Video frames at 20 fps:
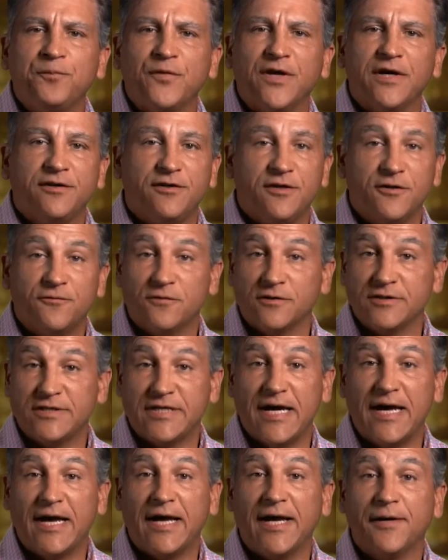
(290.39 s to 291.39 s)
a different
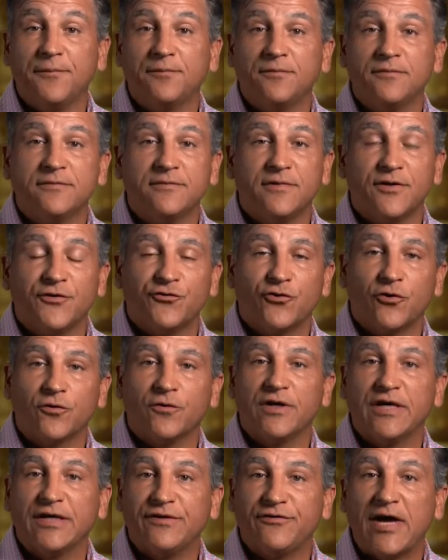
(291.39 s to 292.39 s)
time,
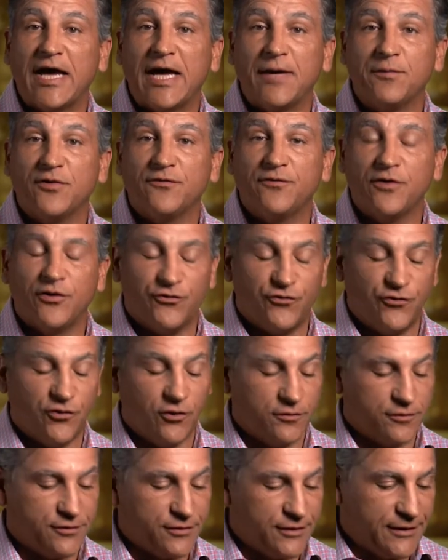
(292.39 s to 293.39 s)
certainly a time of
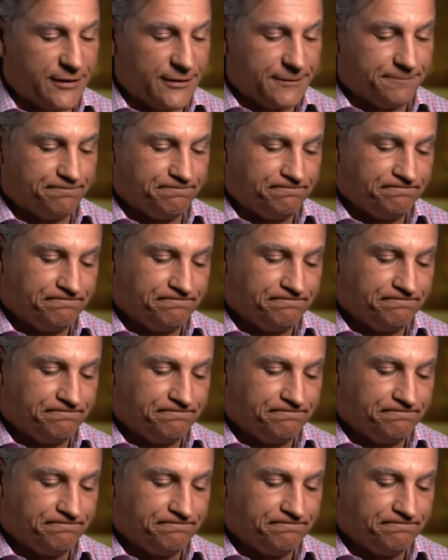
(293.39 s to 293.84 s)
uncertainty.